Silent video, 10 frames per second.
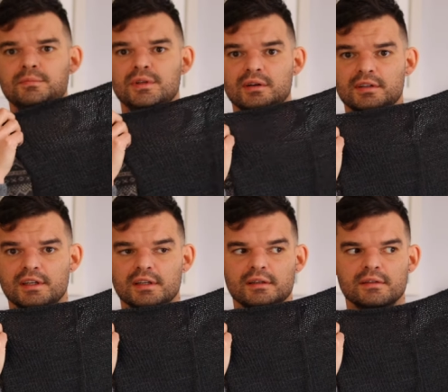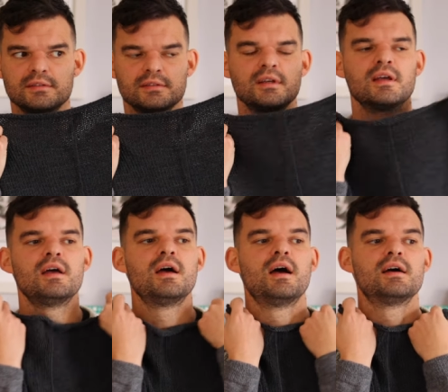blocking
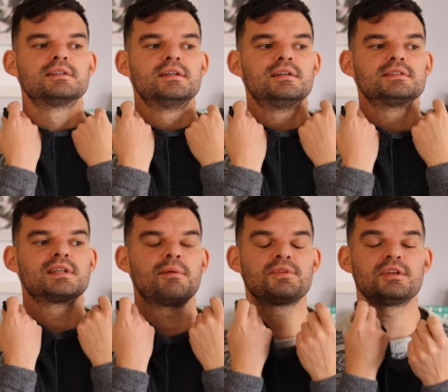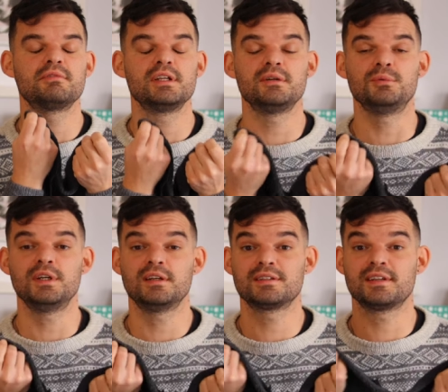something really
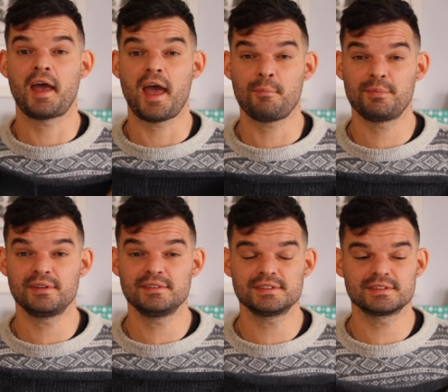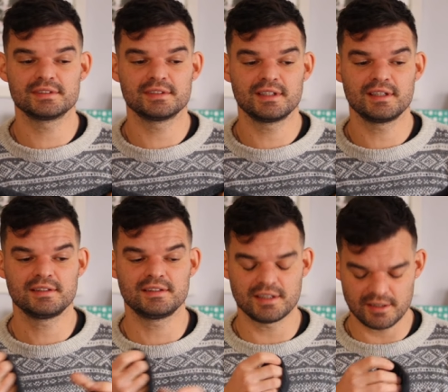weird happened.
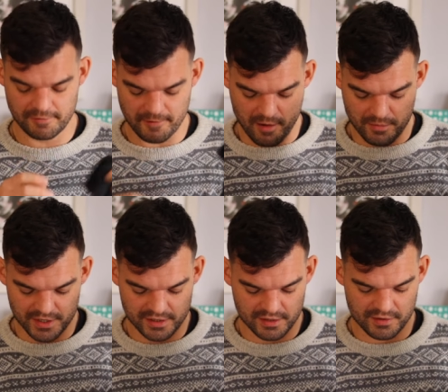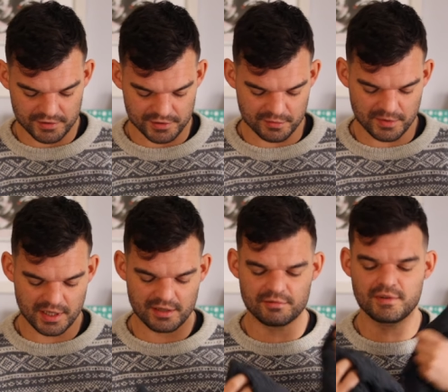The fabric used to
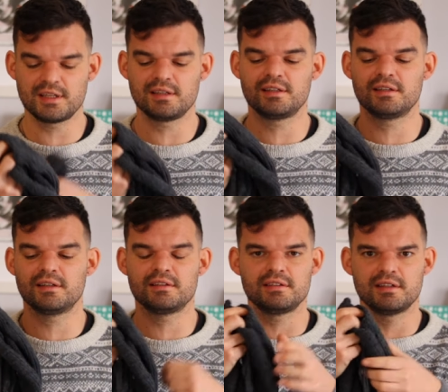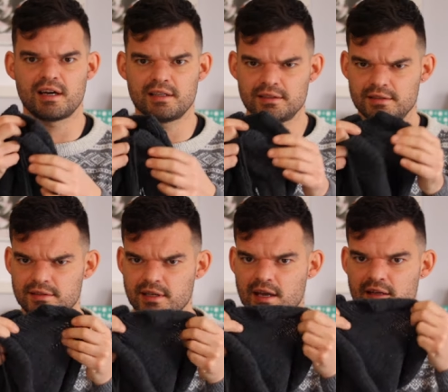be really
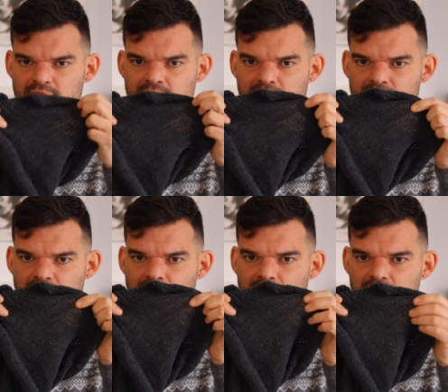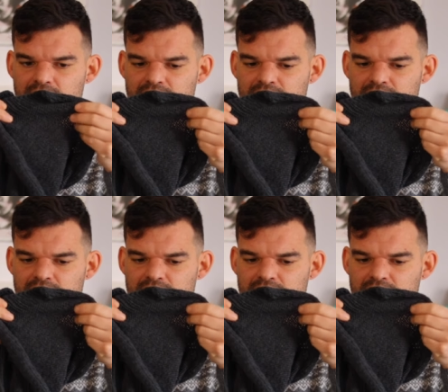nice and uh,